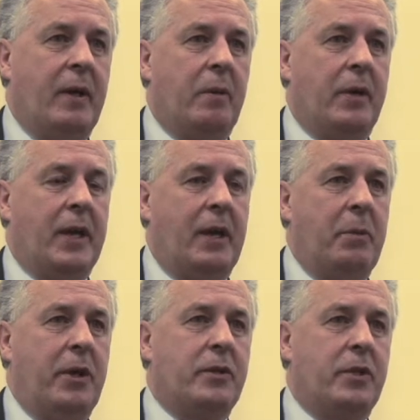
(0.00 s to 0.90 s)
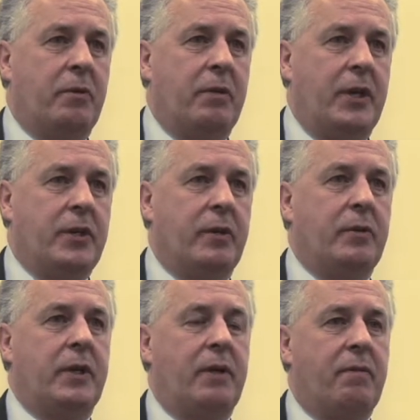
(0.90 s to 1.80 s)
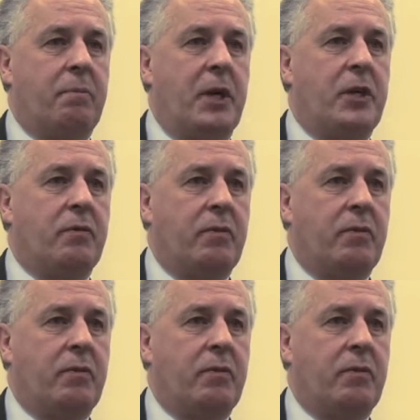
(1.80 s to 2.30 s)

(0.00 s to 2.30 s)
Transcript: Again, we use two ratios, the information